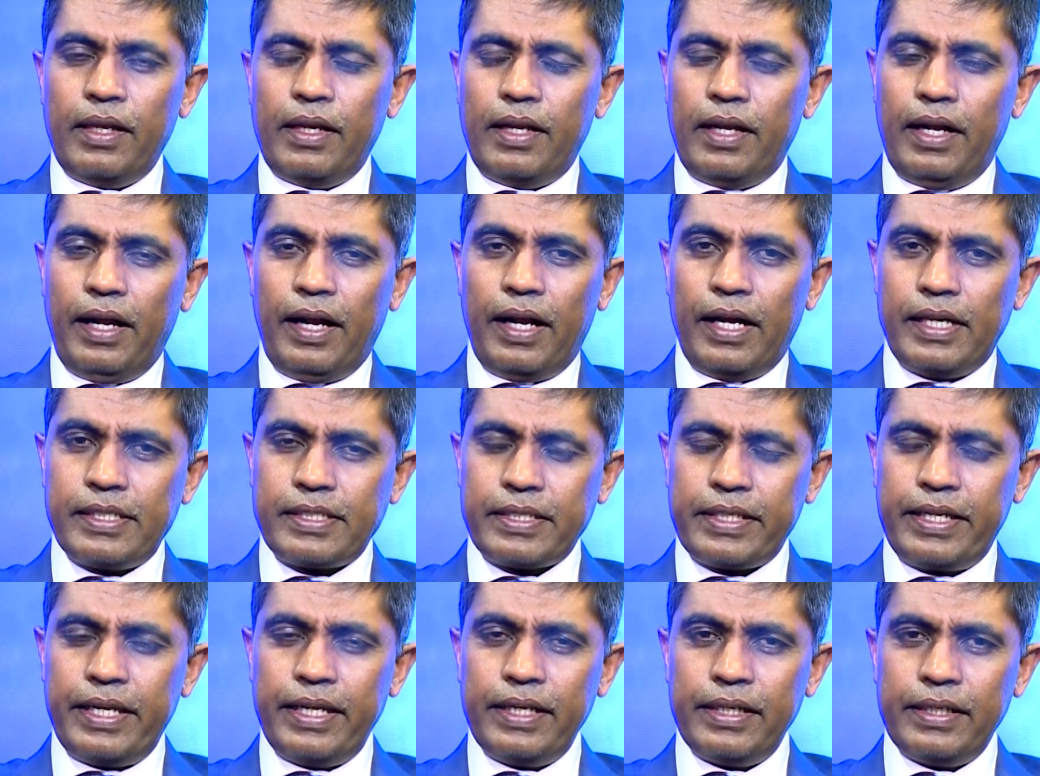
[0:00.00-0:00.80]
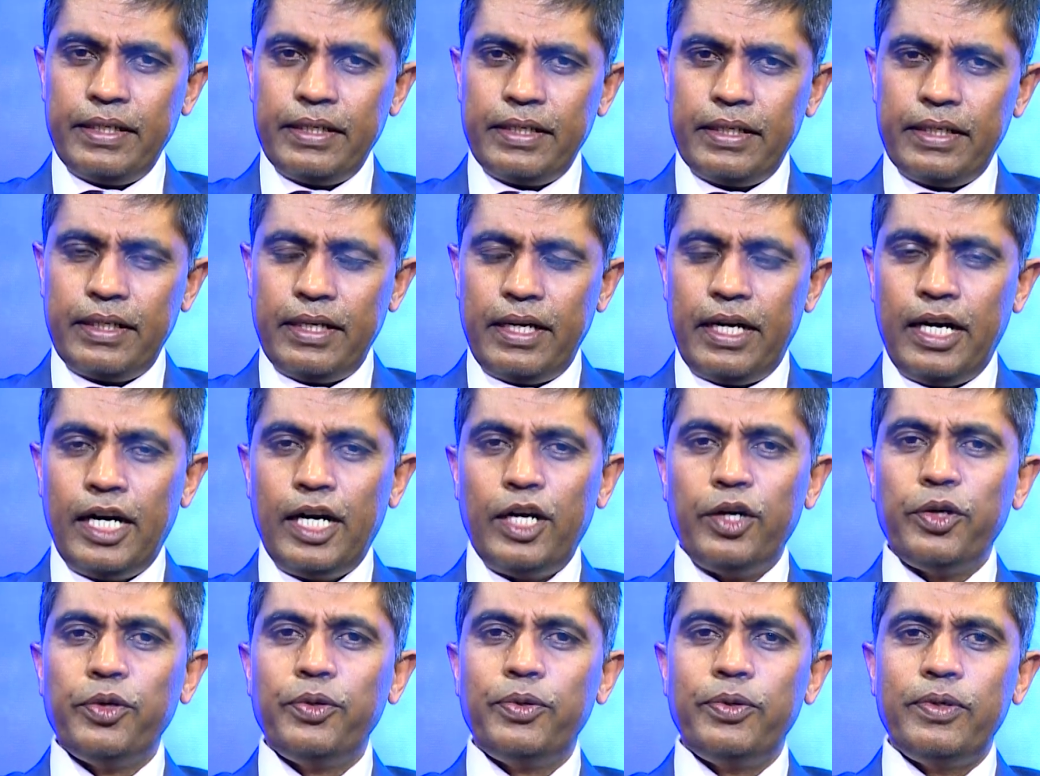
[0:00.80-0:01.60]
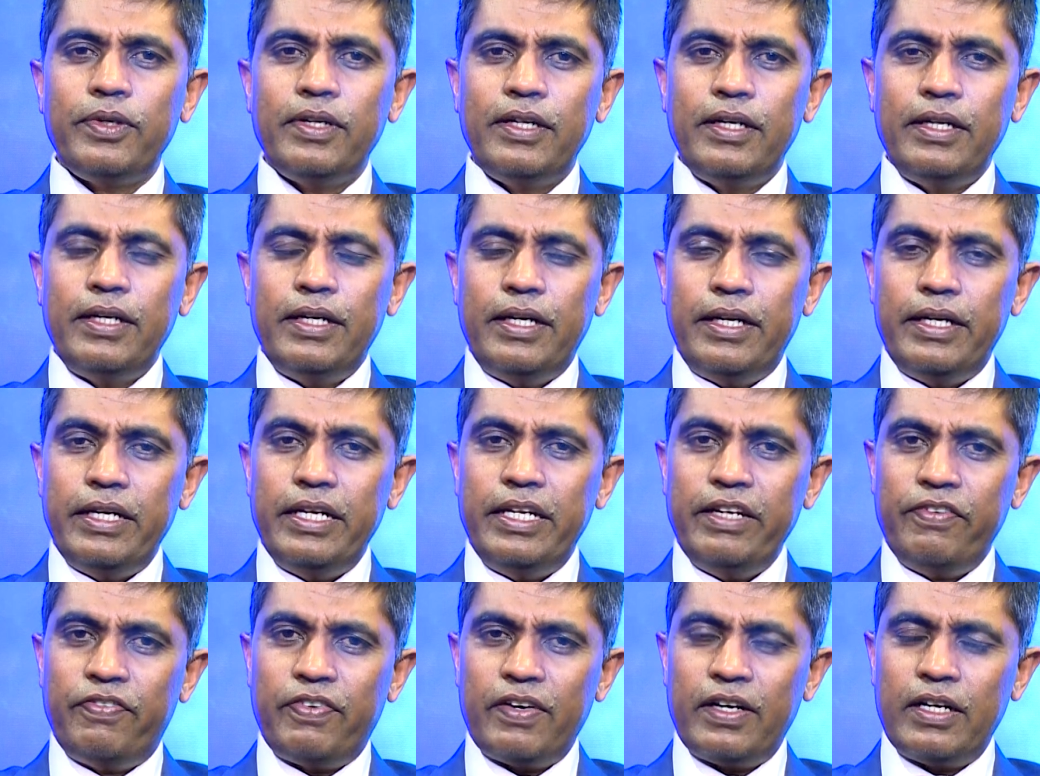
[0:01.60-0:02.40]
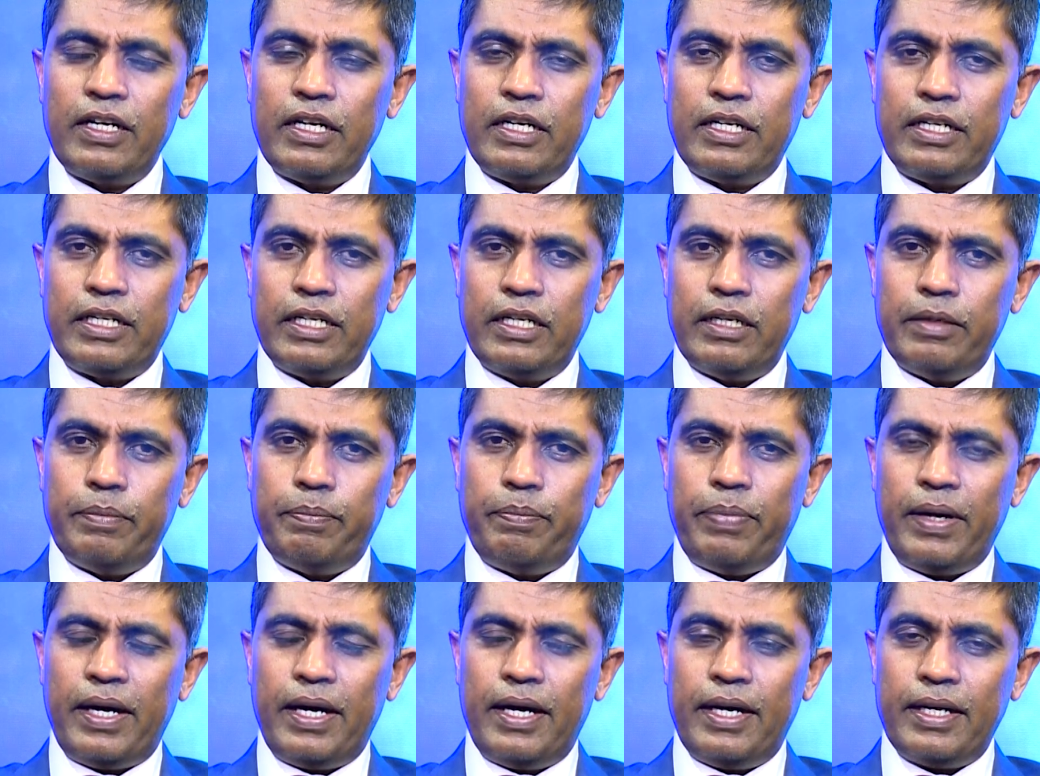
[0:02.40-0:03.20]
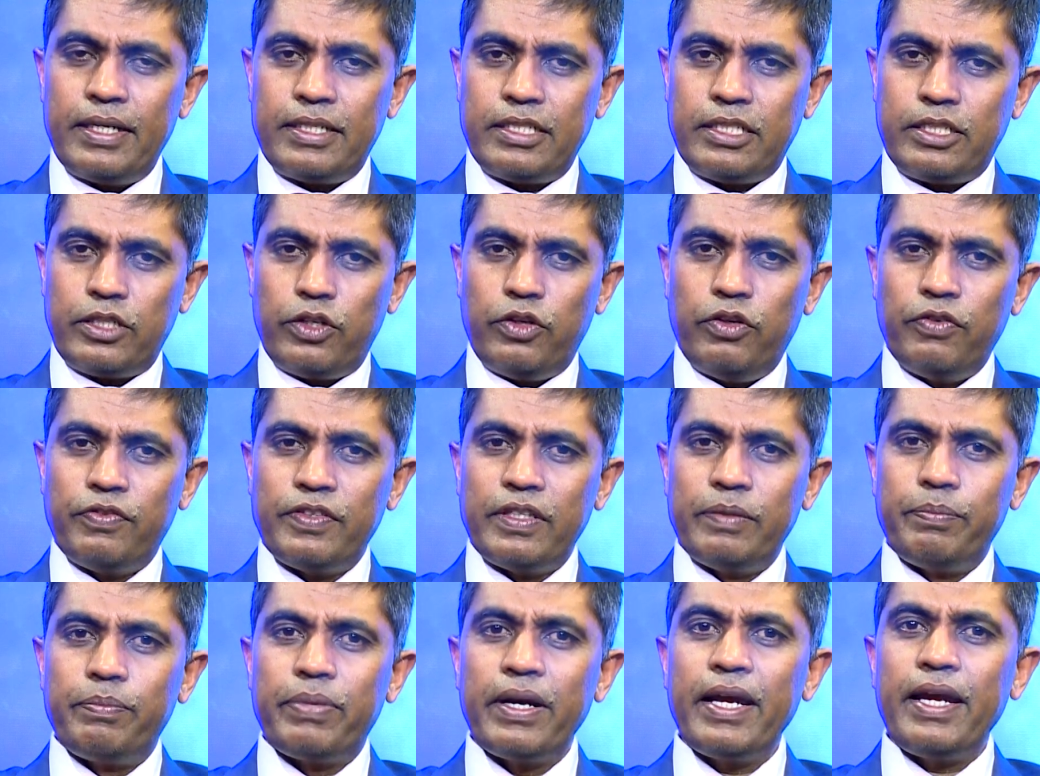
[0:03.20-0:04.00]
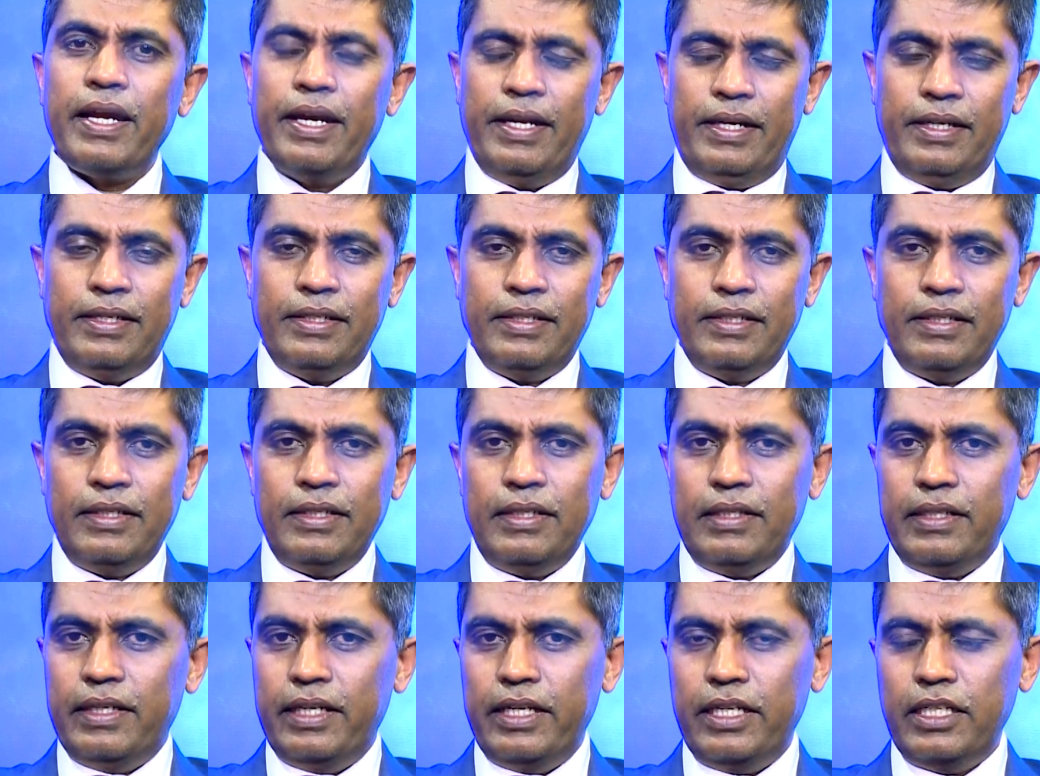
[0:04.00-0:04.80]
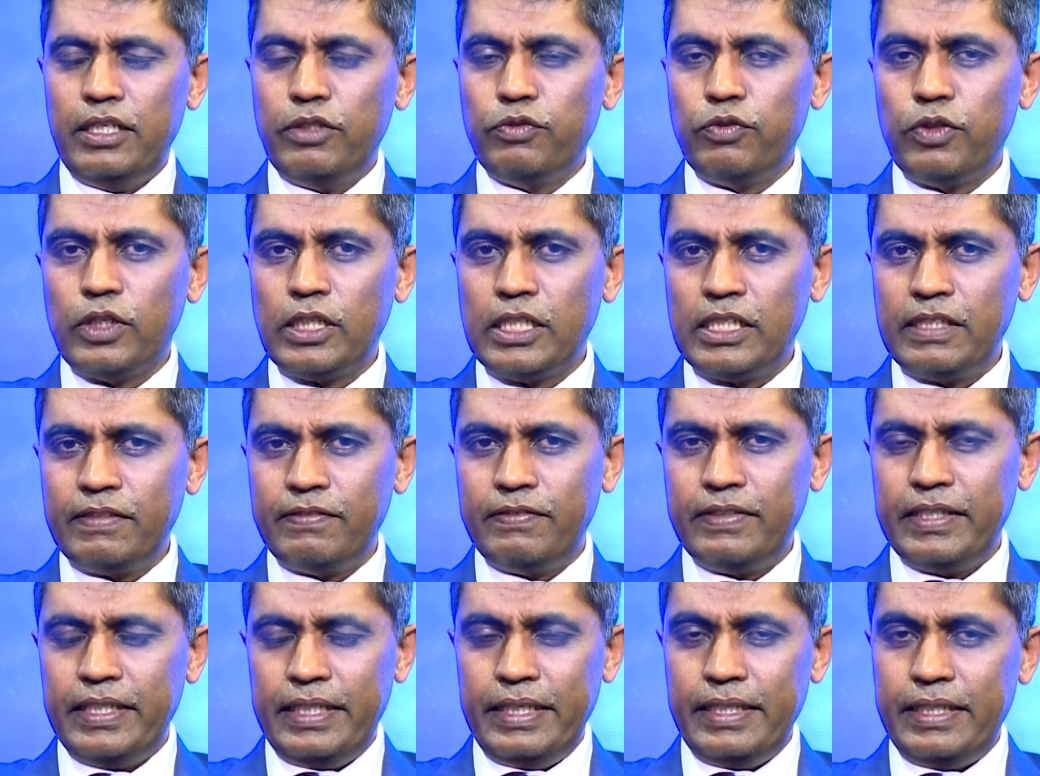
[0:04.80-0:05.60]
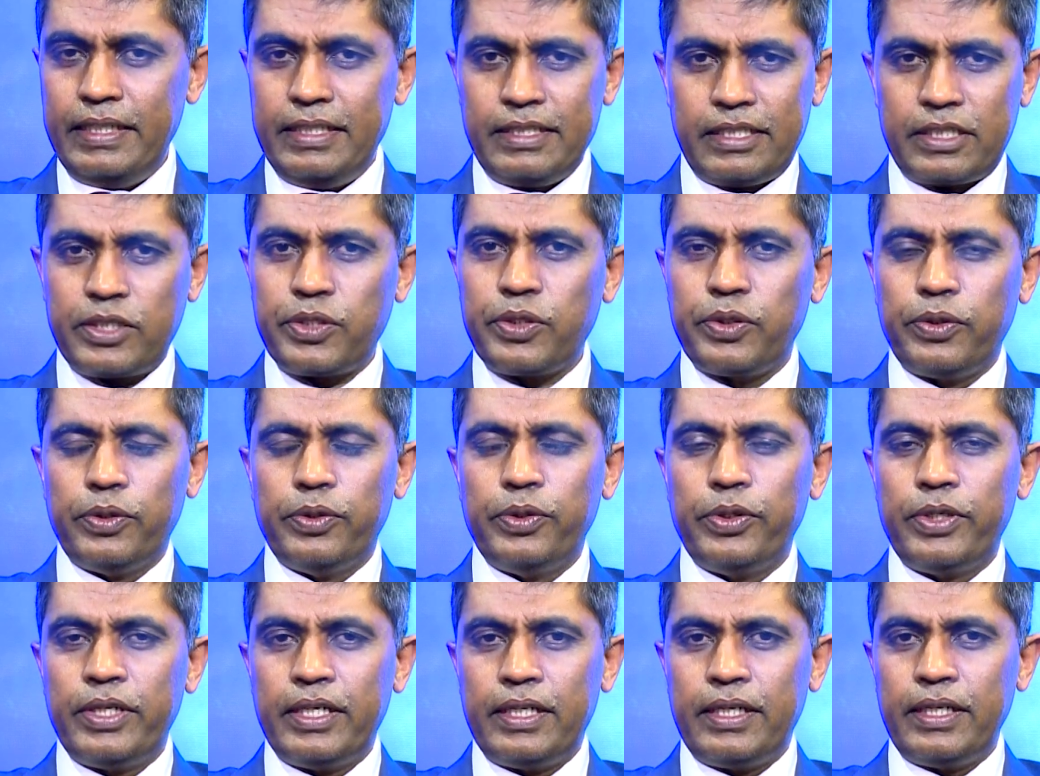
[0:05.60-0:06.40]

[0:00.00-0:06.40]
asking how different parts of the brain involved in stroke.